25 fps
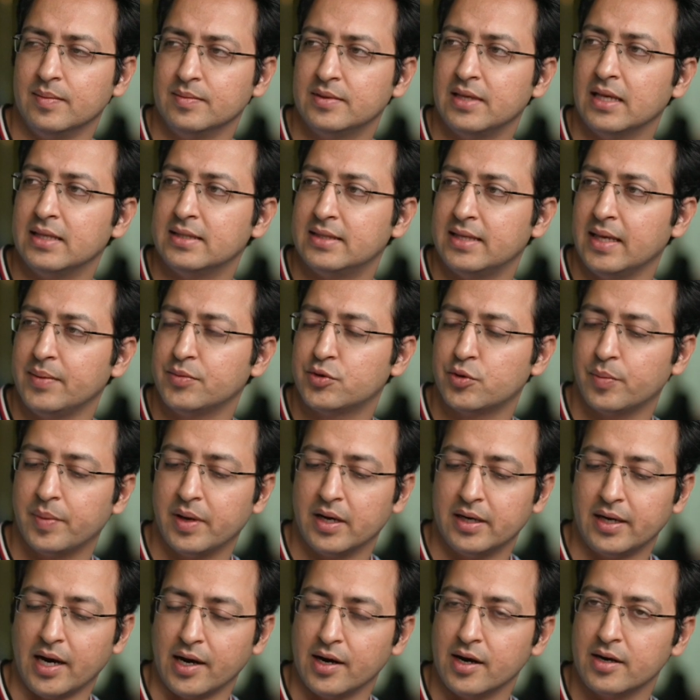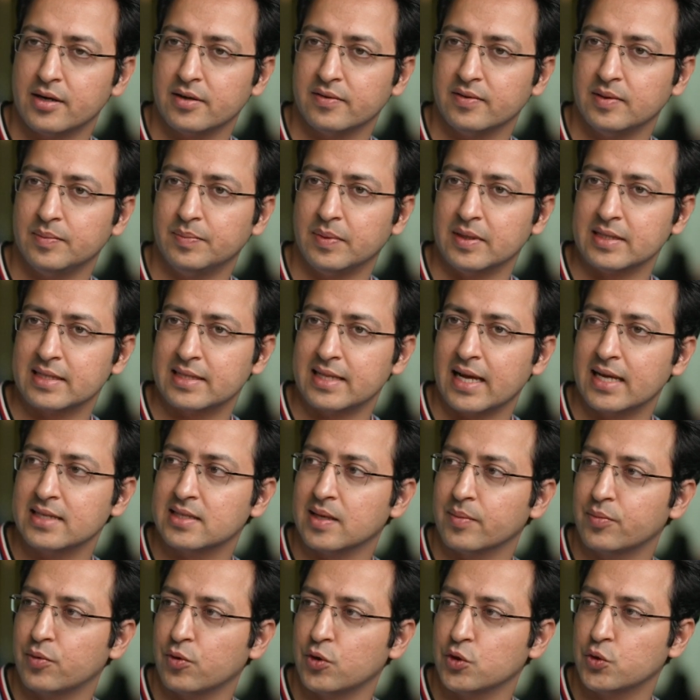sense, seems to be a data-driven, personalized
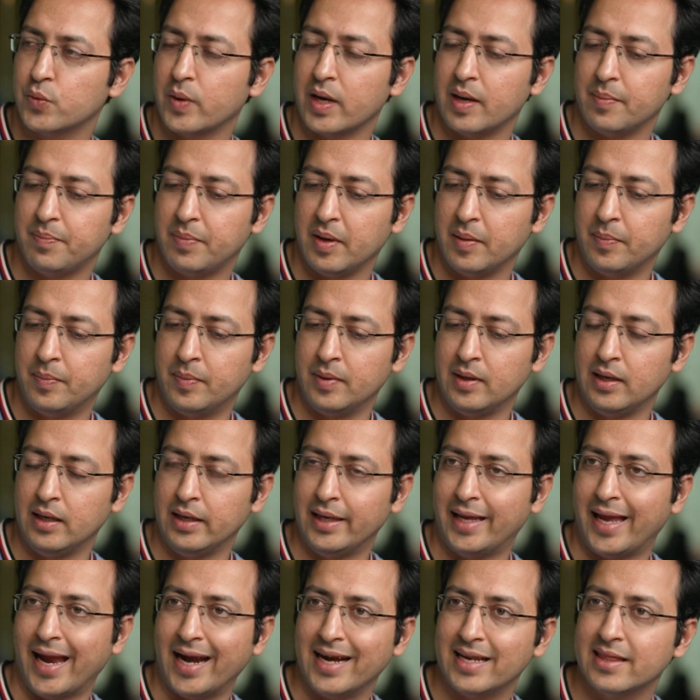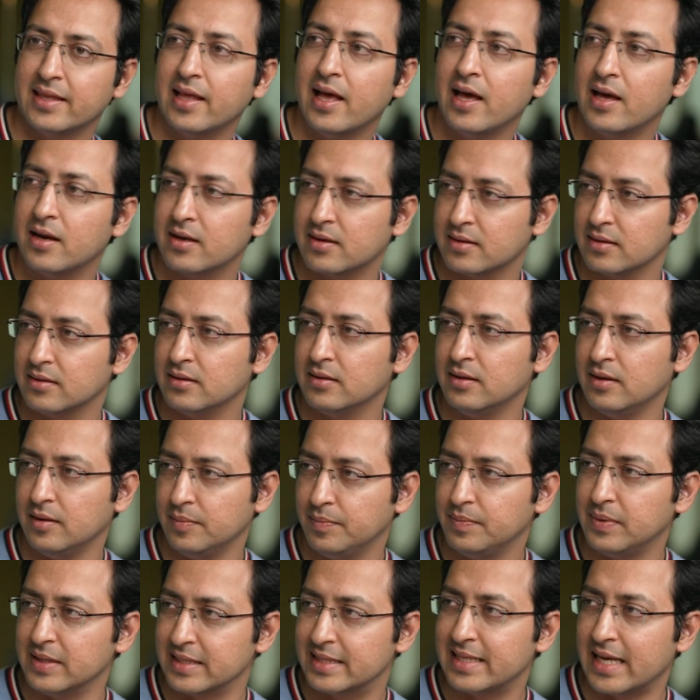approach where people get their
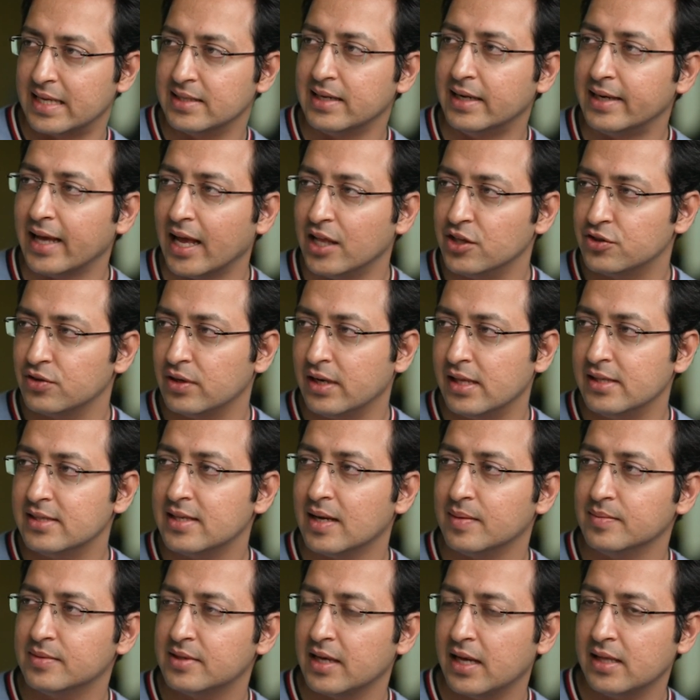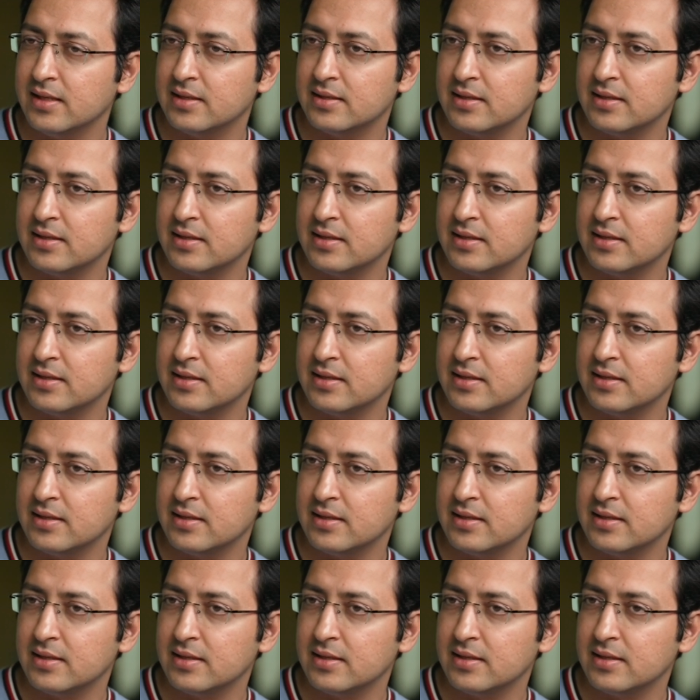personalized attention in some sense.